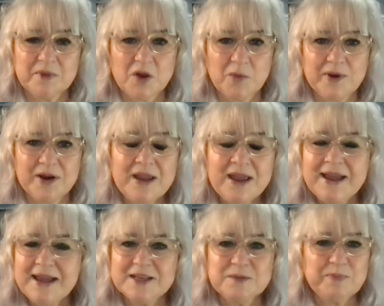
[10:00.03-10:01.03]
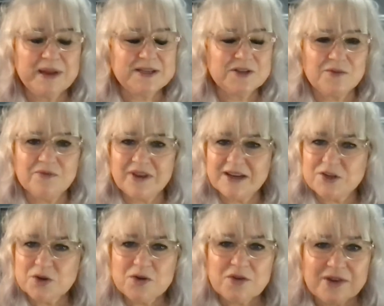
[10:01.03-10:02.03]
moment. It's based on
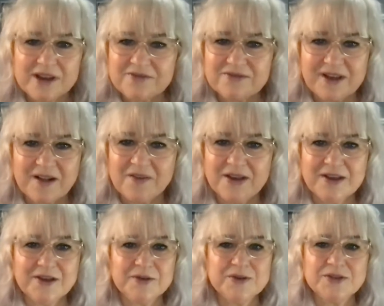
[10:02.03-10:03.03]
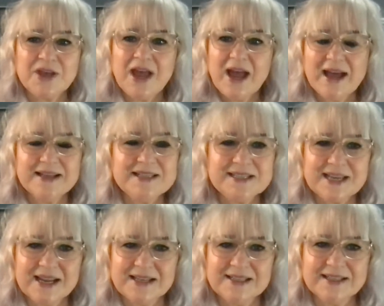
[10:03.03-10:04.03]
Victorian values and
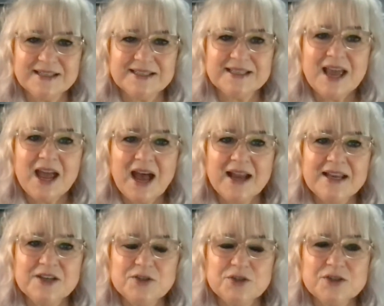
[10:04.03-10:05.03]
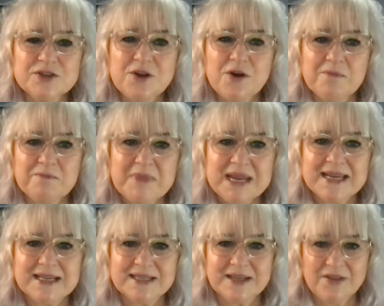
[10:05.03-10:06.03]
standards, and it does not
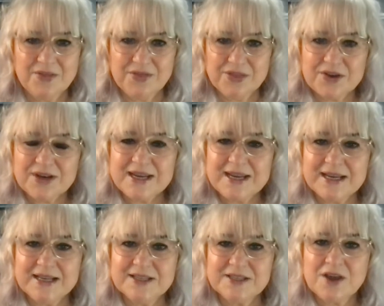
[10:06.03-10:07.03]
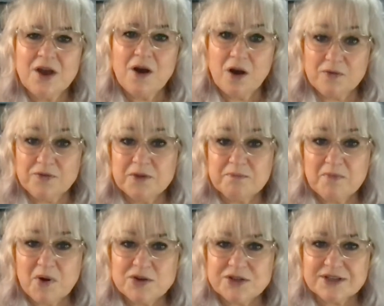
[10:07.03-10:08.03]
meet the needs of the
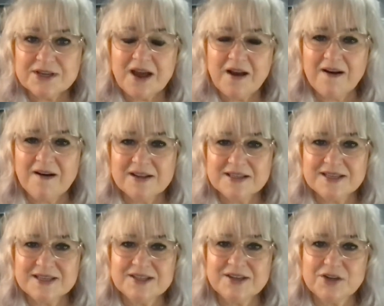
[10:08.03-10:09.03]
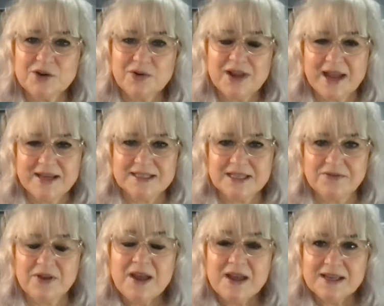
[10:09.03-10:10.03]
modern artist and
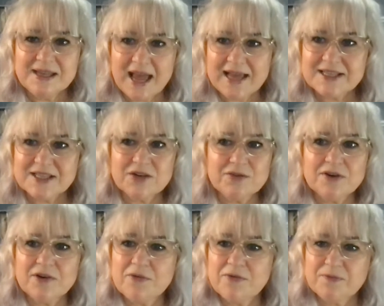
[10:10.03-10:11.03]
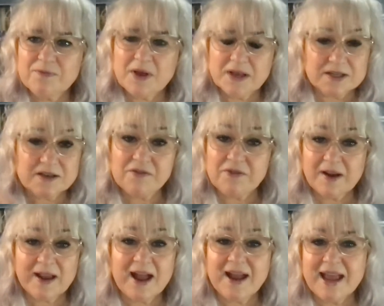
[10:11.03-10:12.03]
creative. Yes, there are
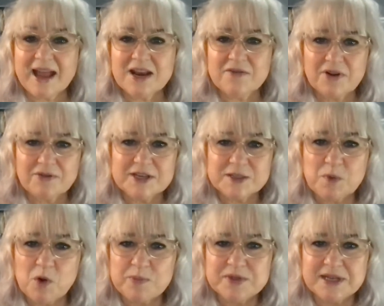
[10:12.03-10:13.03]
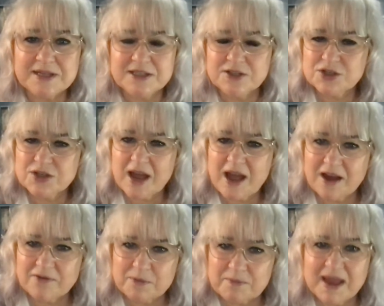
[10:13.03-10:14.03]
a very small percentage that
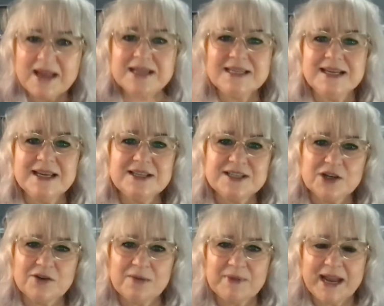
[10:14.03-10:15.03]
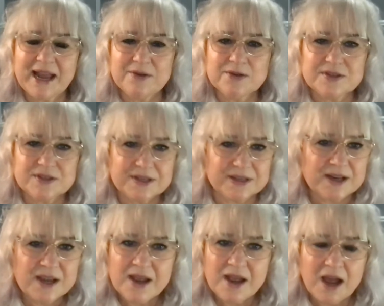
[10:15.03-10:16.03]
have amazing Instagram accounts and
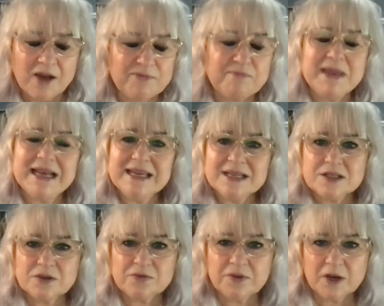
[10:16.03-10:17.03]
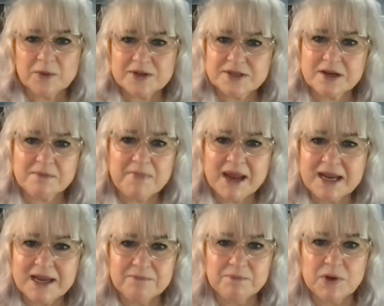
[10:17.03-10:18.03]
have millions of followers and are
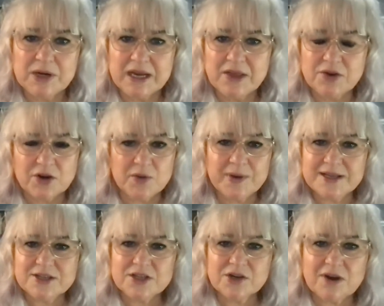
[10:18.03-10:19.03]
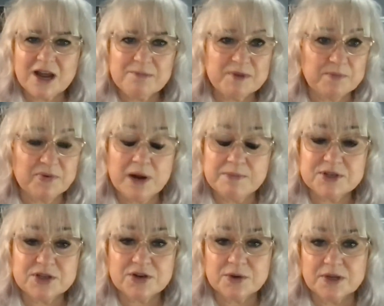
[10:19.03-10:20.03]
making money through Instagram and
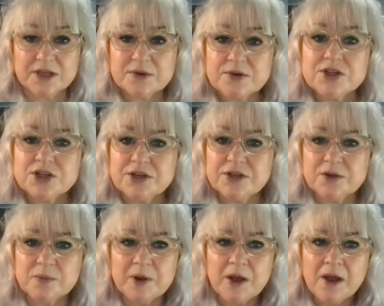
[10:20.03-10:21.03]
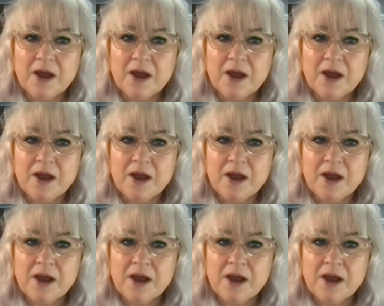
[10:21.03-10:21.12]
perhaps through YouTube,